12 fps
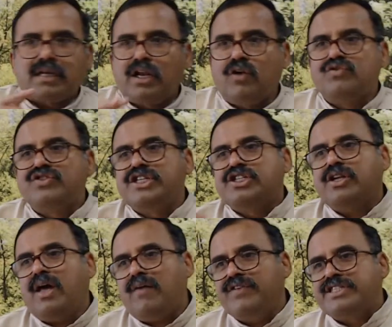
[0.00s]

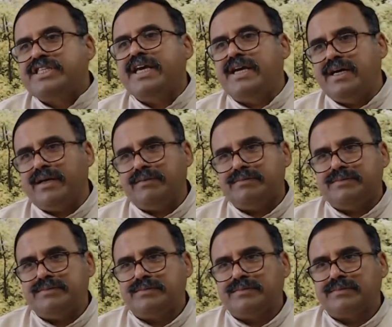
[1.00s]
renunciation of the seeker.
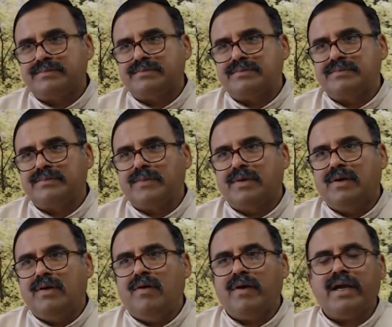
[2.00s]

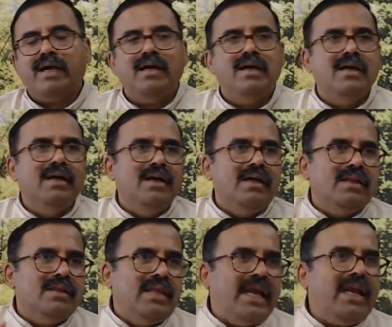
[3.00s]
Okay.
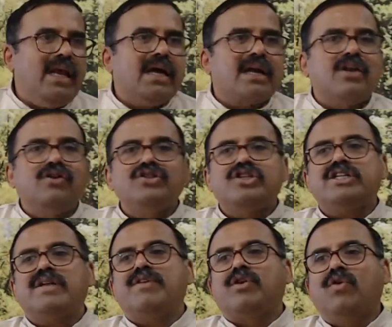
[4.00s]
Then
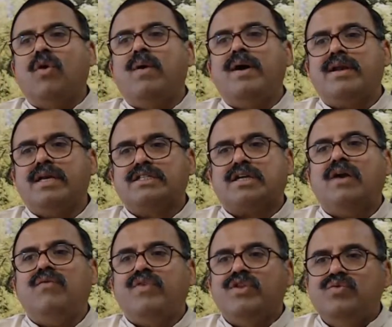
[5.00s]
renunciation of the knower is
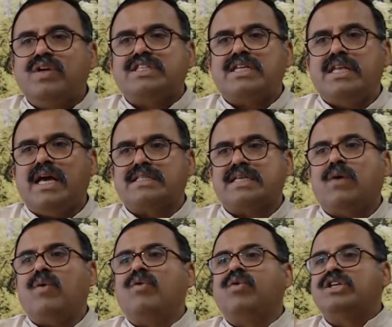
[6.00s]
called Vidvat sannyasa,
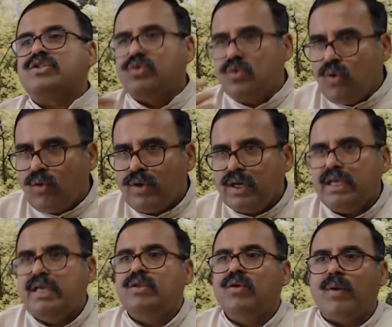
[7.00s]
one who is knower.
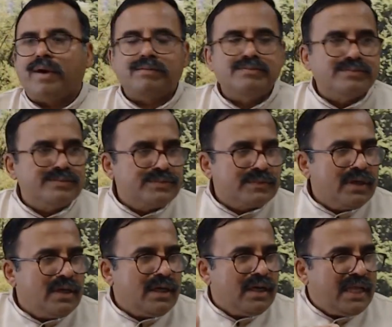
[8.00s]

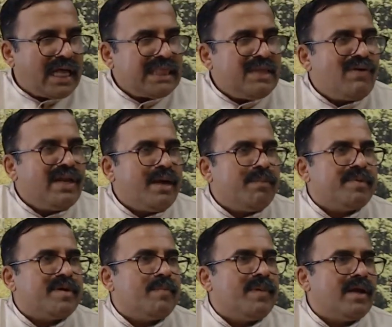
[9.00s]
The
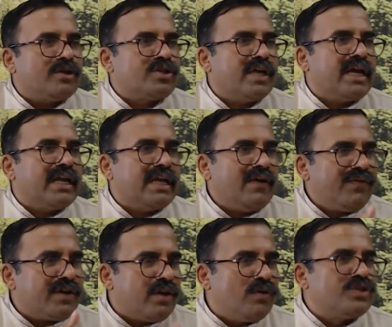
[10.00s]
Yadnaval belongs to the category
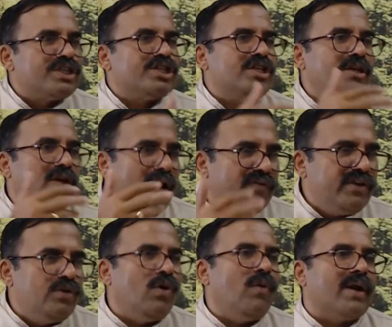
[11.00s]
of renunciation of the
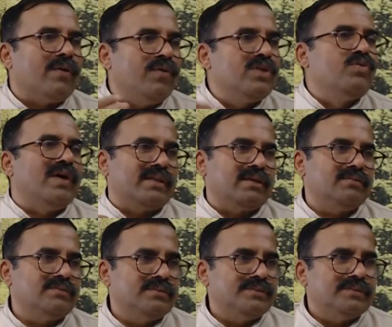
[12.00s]
knower, Vidvat.